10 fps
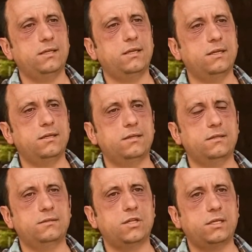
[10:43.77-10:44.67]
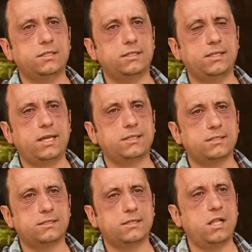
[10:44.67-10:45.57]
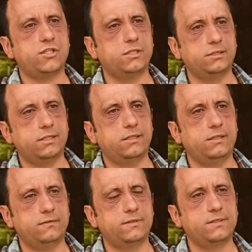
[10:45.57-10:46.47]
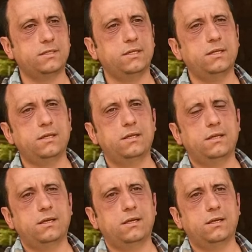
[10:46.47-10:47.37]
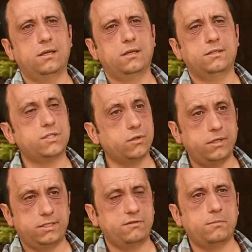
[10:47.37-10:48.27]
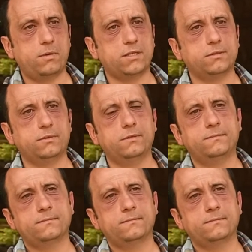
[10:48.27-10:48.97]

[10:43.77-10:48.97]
and try to collect cultural narratives, stories when possible.